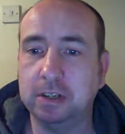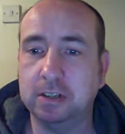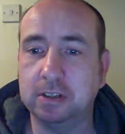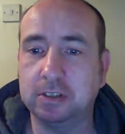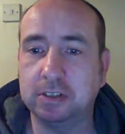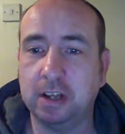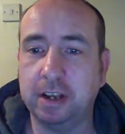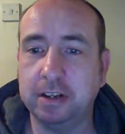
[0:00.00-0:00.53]

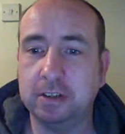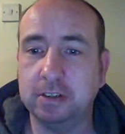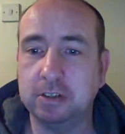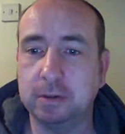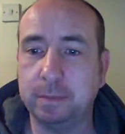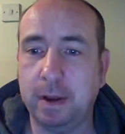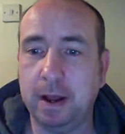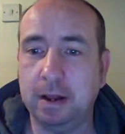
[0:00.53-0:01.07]
designed to
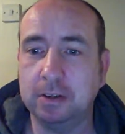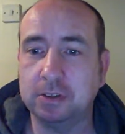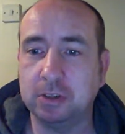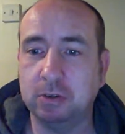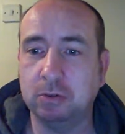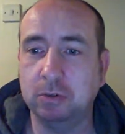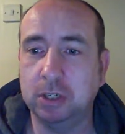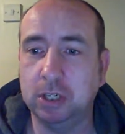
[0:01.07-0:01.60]
pass
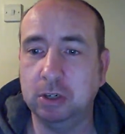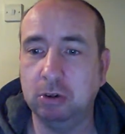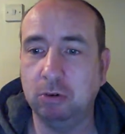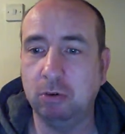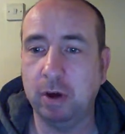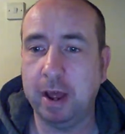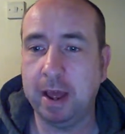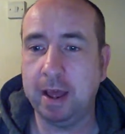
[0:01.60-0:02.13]
only
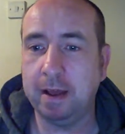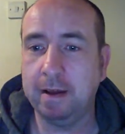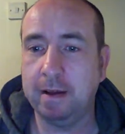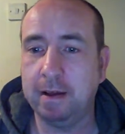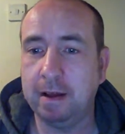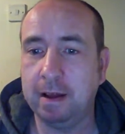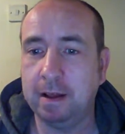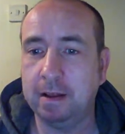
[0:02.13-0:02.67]

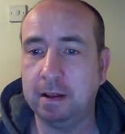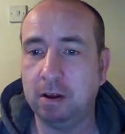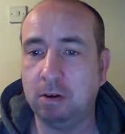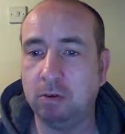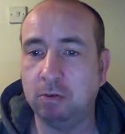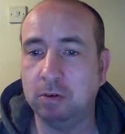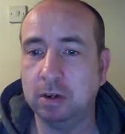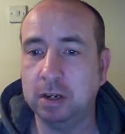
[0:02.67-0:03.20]

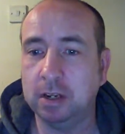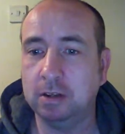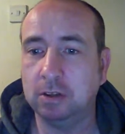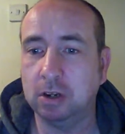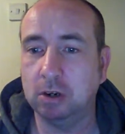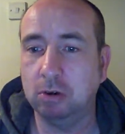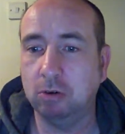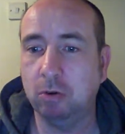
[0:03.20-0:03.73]
the
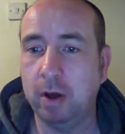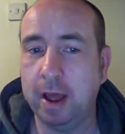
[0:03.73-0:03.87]
low